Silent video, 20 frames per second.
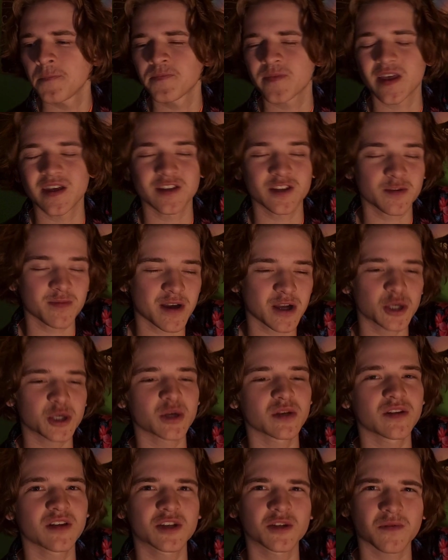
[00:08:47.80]
and
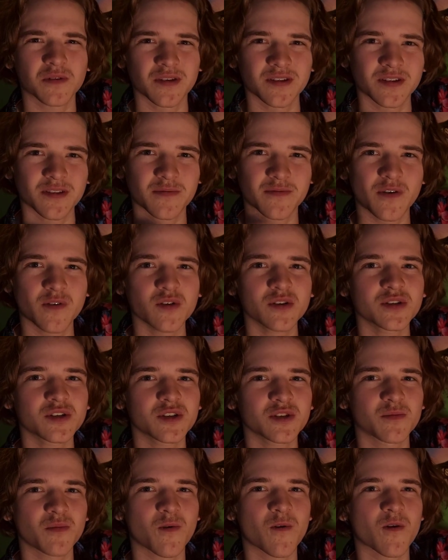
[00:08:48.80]
especially this one, is it
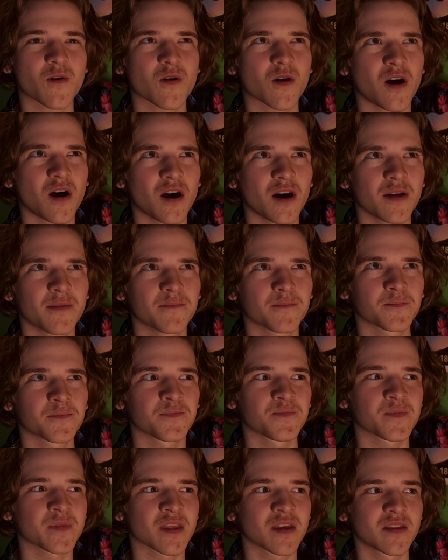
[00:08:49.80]
focuses more on
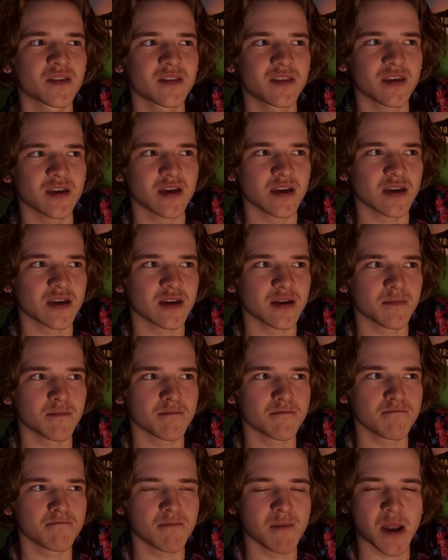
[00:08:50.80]
the
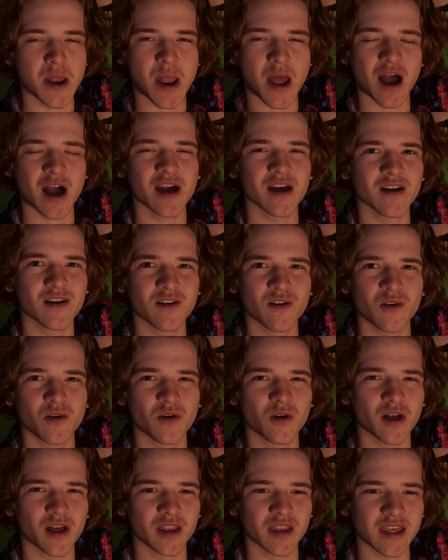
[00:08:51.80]

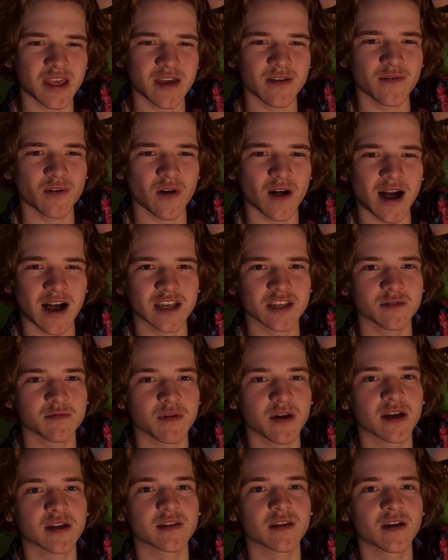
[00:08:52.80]
maniacal and evil
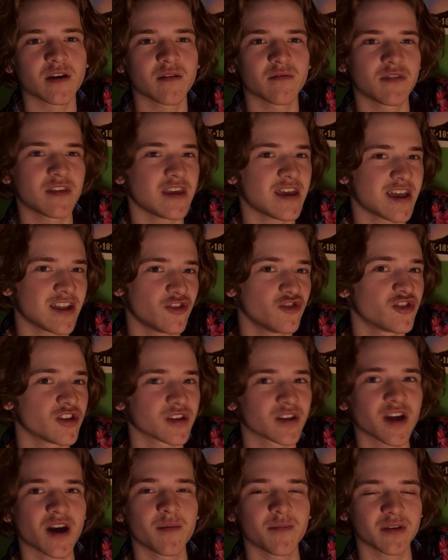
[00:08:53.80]
aspect of the engine
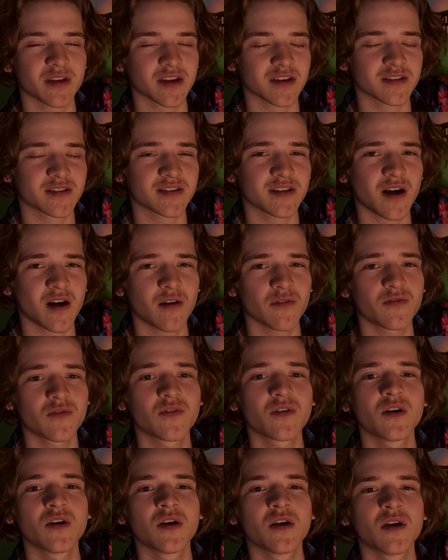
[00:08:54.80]
company itself,
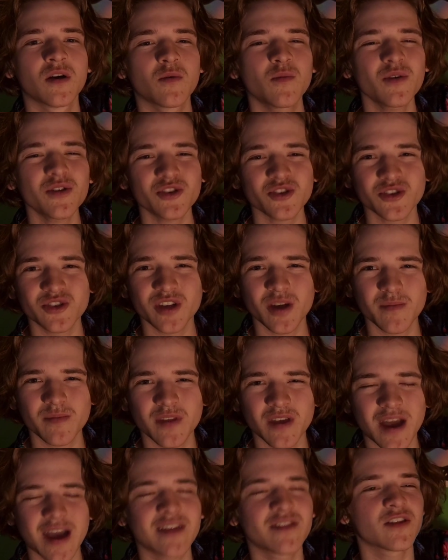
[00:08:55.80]
which is
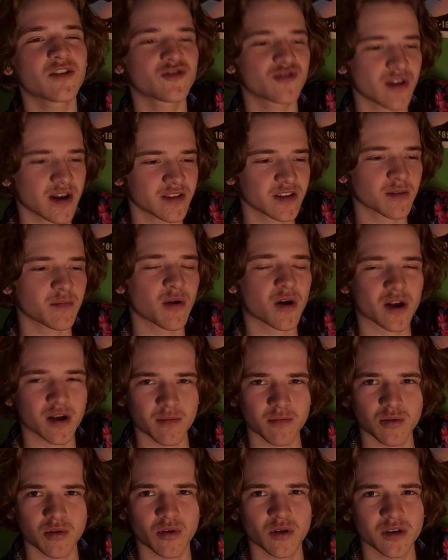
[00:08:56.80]
something, and the Jurassic Park
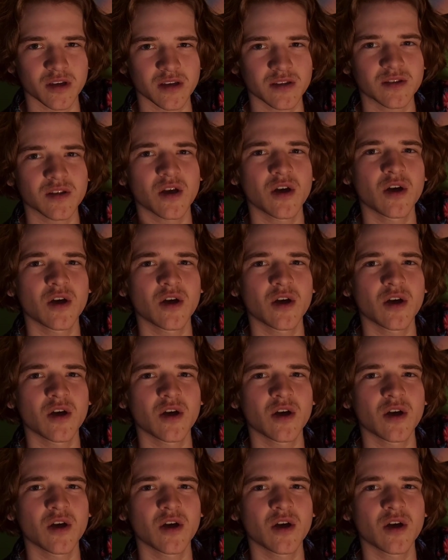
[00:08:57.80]
employees,